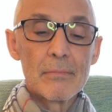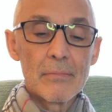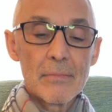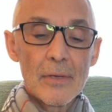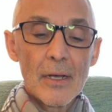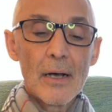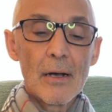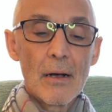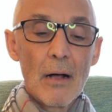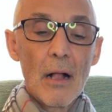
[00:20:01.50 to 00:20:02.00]

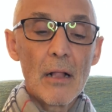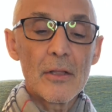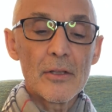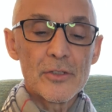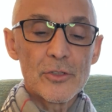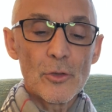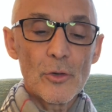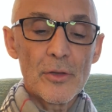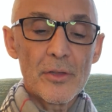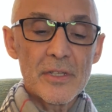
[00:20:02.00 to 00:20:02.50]
Yeah, I'll
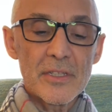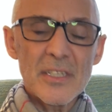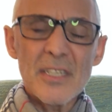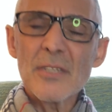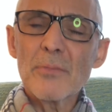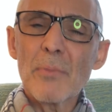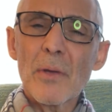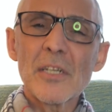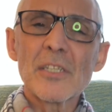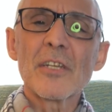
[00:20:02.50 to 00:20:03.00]
enjoy this,
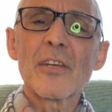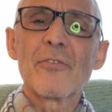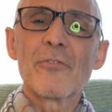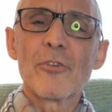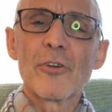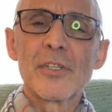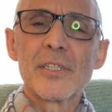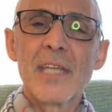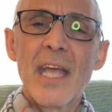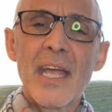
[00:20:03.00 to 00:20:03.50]
especially
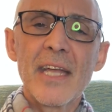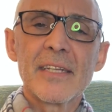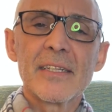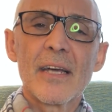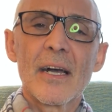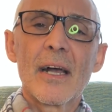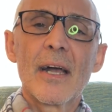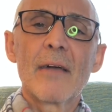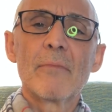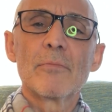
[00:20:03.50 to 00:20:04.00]
for
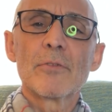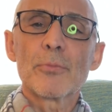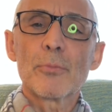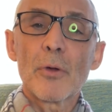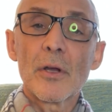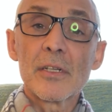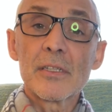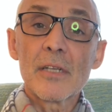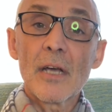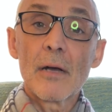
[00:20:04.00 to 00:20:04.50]
daytime,
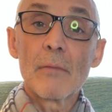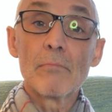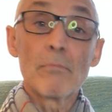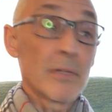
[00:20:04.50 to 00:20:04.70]
springtime.